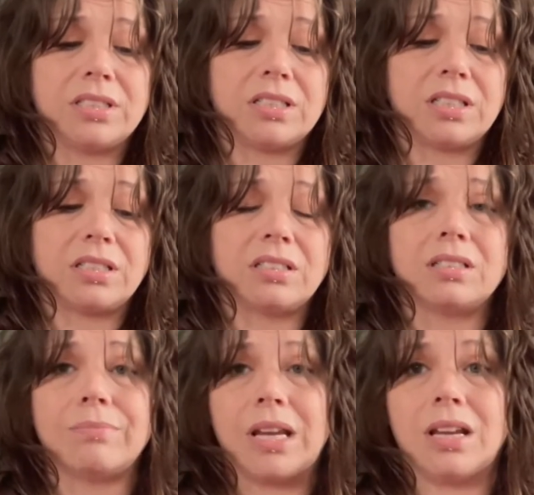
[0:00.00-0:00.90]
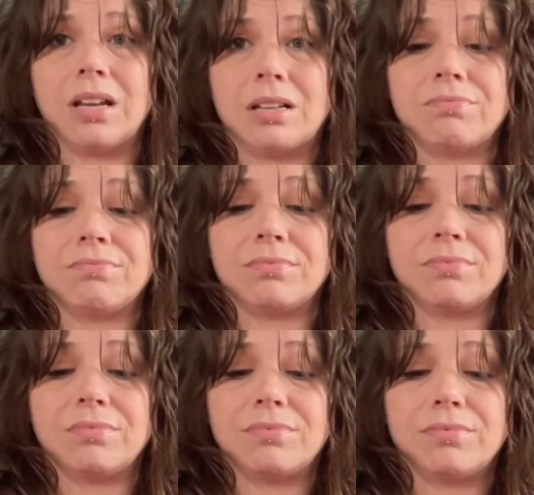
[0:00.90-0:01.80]
things and make
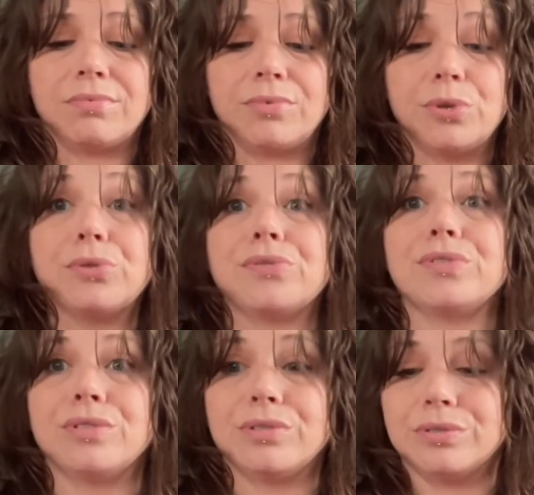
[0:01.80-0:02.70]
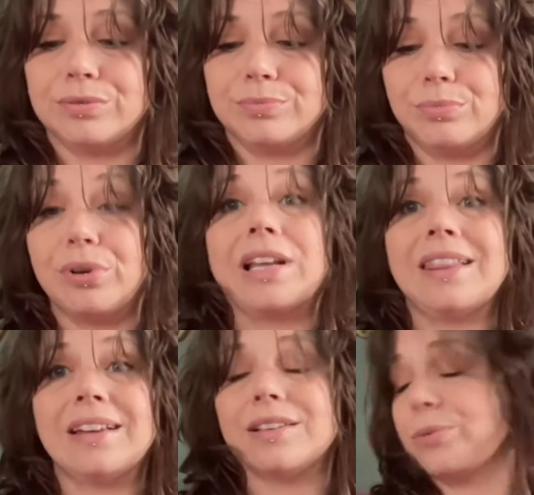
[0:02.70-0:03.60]
useful, pretty
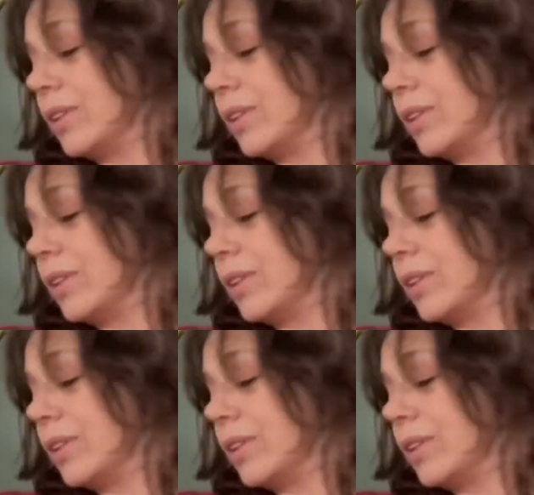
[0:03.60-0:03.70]
things with